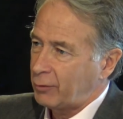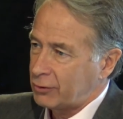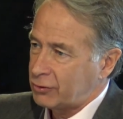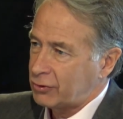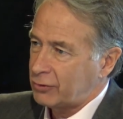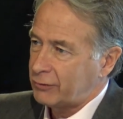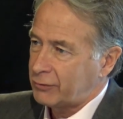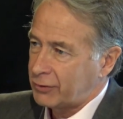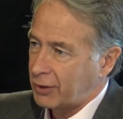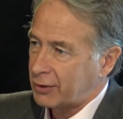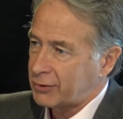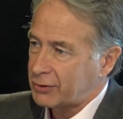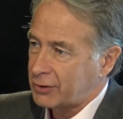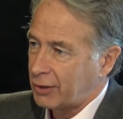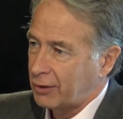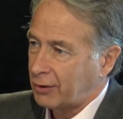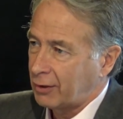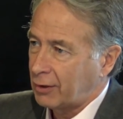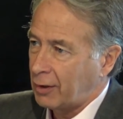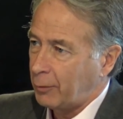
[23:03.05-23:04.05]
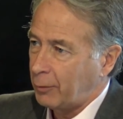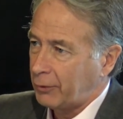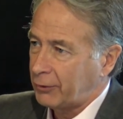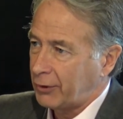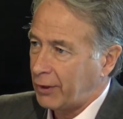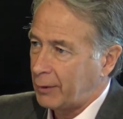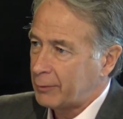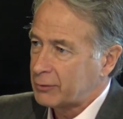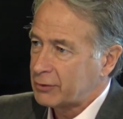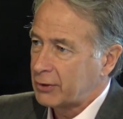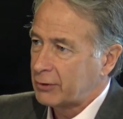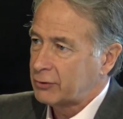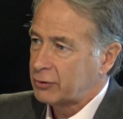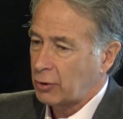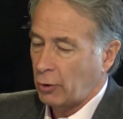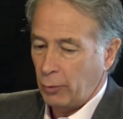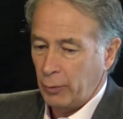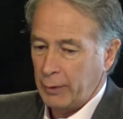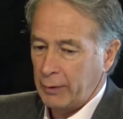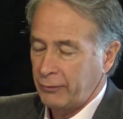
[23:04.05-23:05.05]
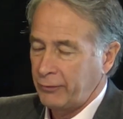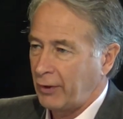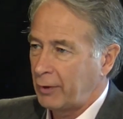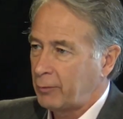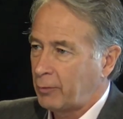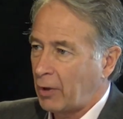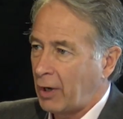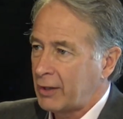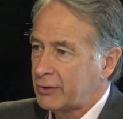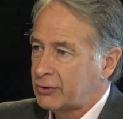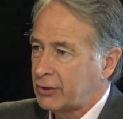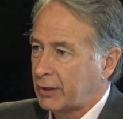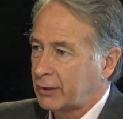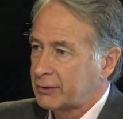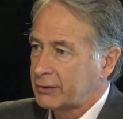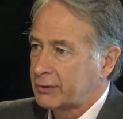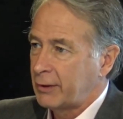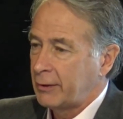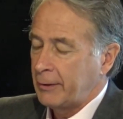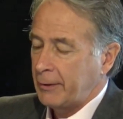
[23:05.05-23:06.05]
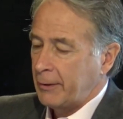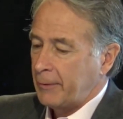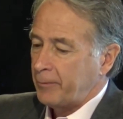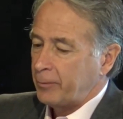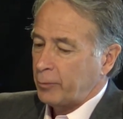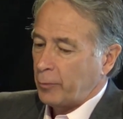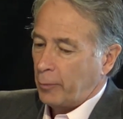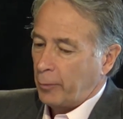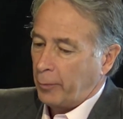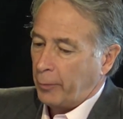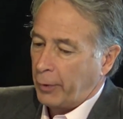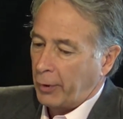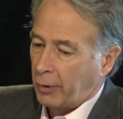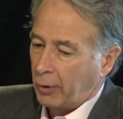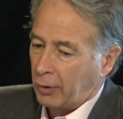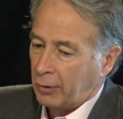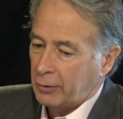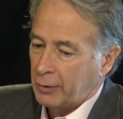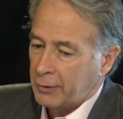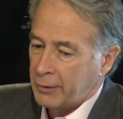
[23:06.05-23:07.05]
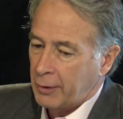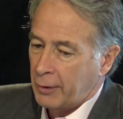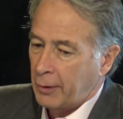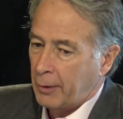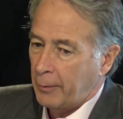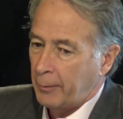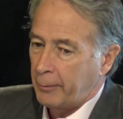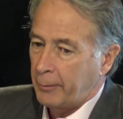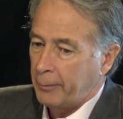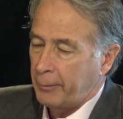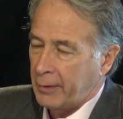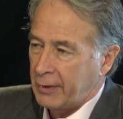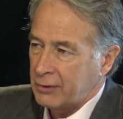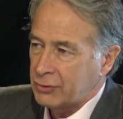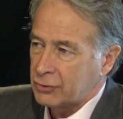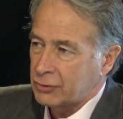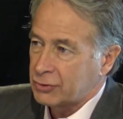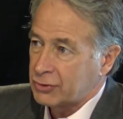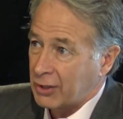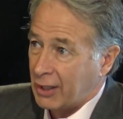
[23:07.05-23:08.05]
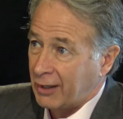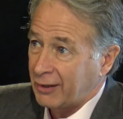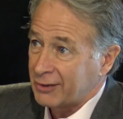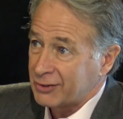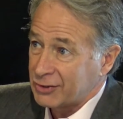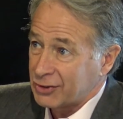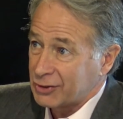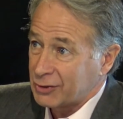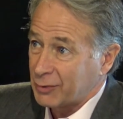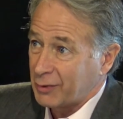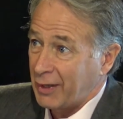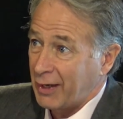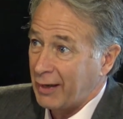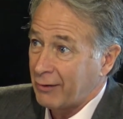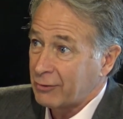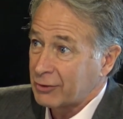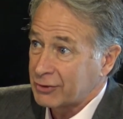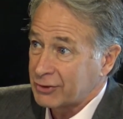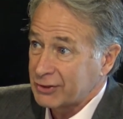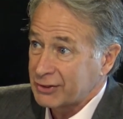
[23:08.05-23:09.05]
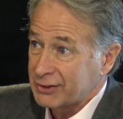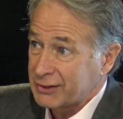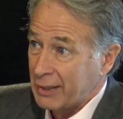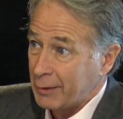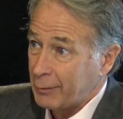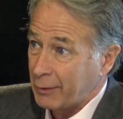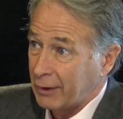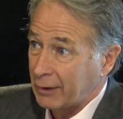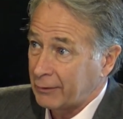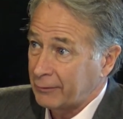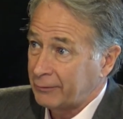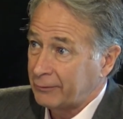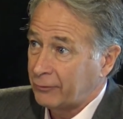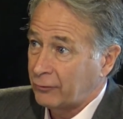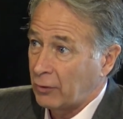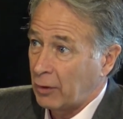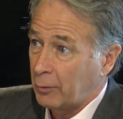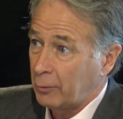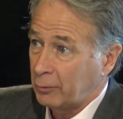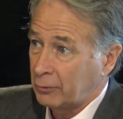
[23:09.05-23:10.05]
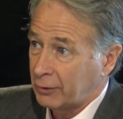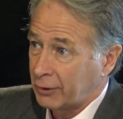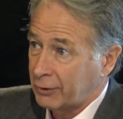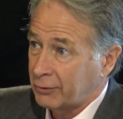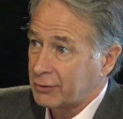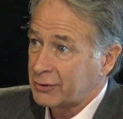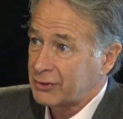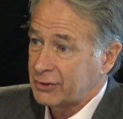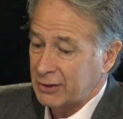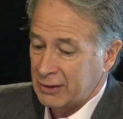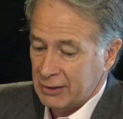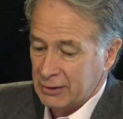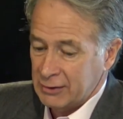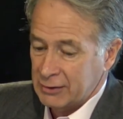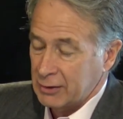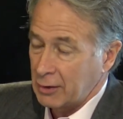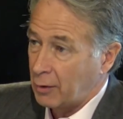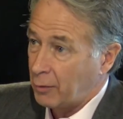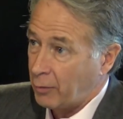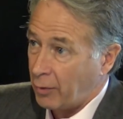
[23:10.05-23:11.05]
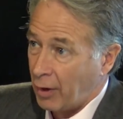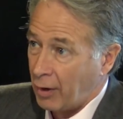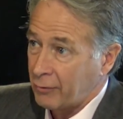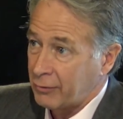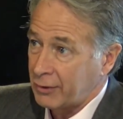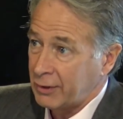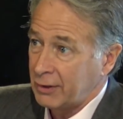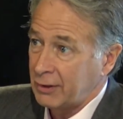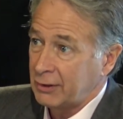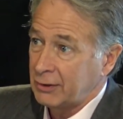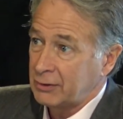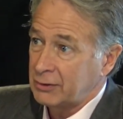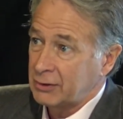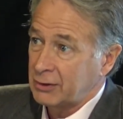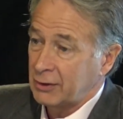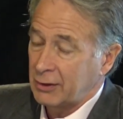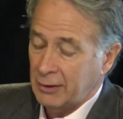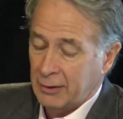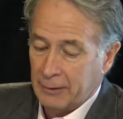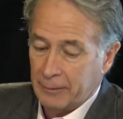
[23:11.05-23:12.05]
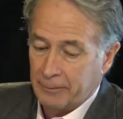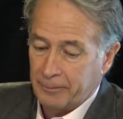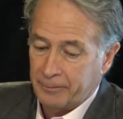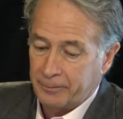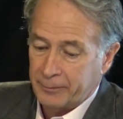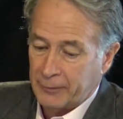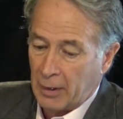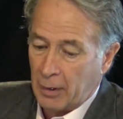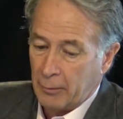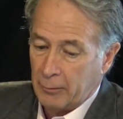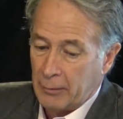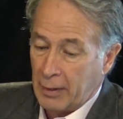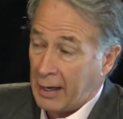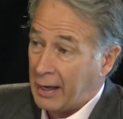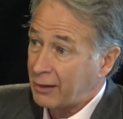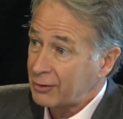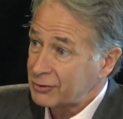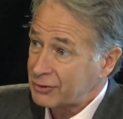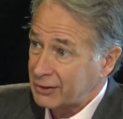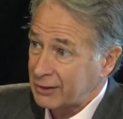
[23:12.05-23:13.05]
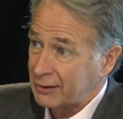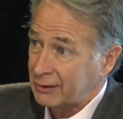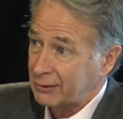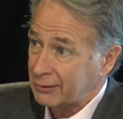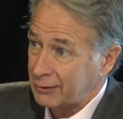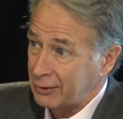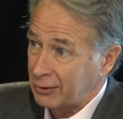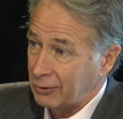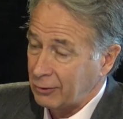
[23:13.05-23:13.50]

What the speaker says: which you've touched on a couple times. Mm-hmm. So we fund projects. But all of the major challenges we have are systemic. From literacy to poverty to housing.